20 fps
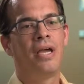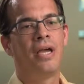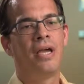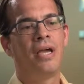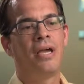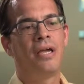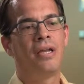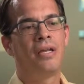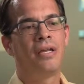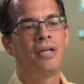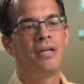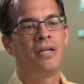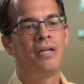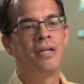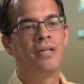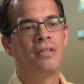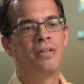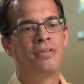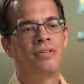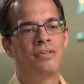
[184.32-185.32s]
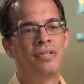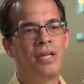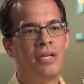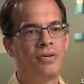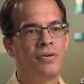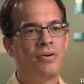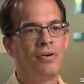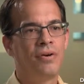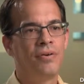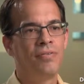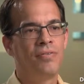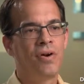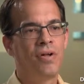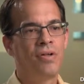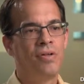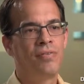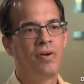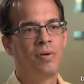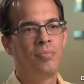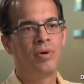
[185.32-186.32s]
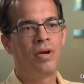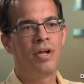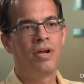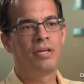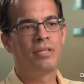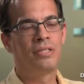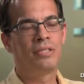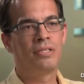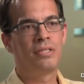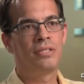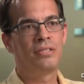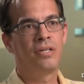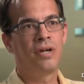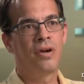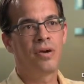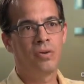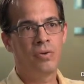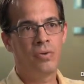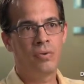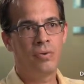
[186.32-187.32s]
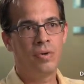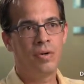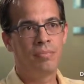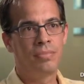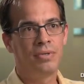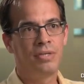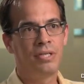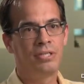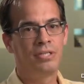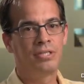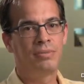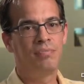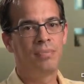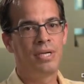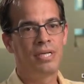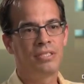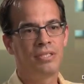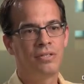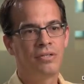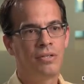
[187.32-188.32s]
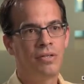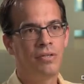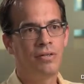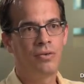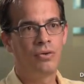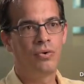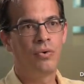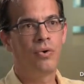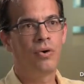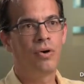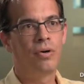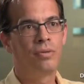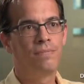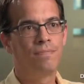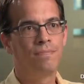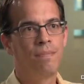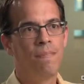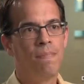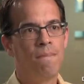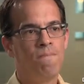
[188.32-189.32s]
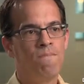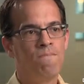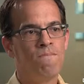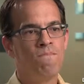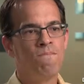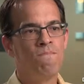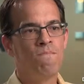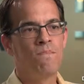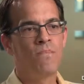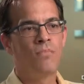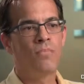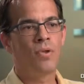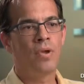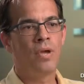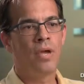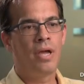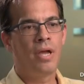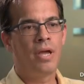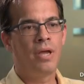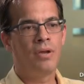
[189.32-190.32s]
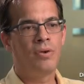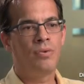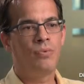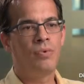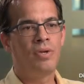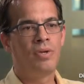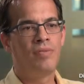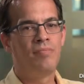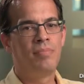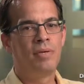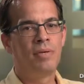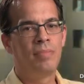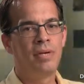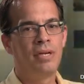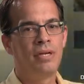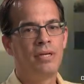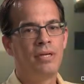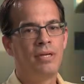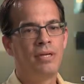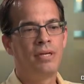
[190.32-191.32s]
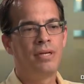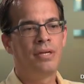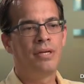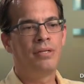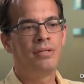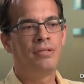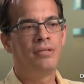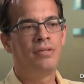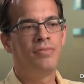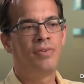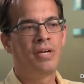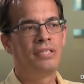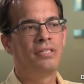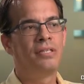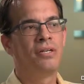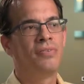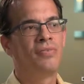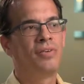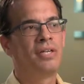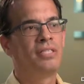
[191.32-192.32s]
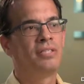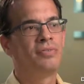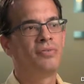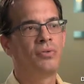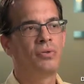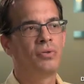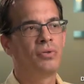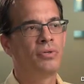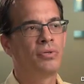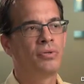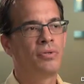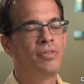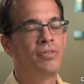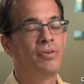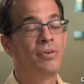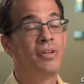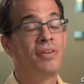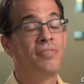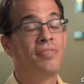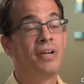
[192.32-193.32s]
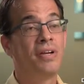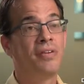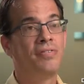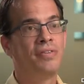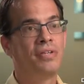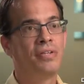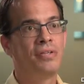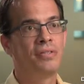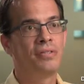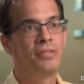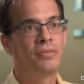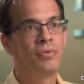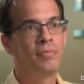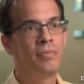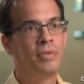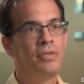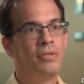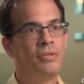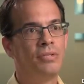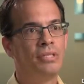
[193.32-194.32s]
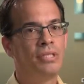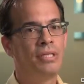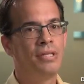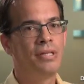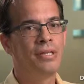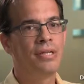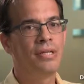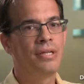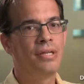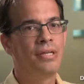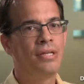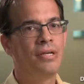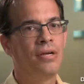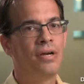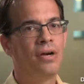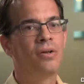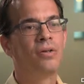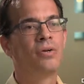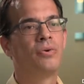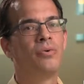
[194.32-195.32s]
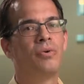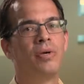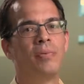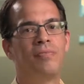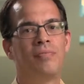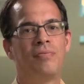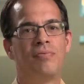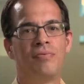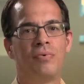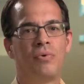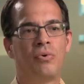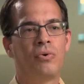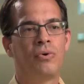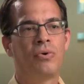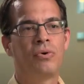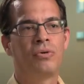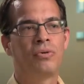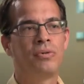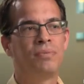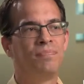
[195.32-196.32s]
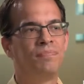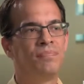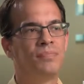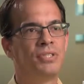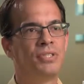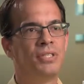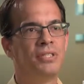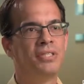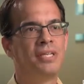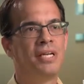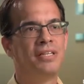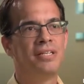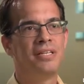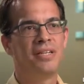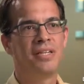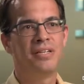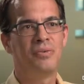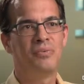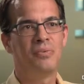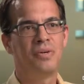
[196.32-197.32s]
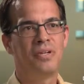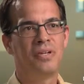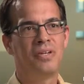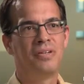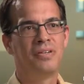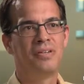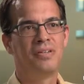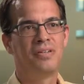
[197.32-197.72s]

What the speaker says: And in the center of all of our products is the Harlequin RIP. It's basically the core. And we've been making device interface for 35 years. We've been using the Harlequin RIP since 1991.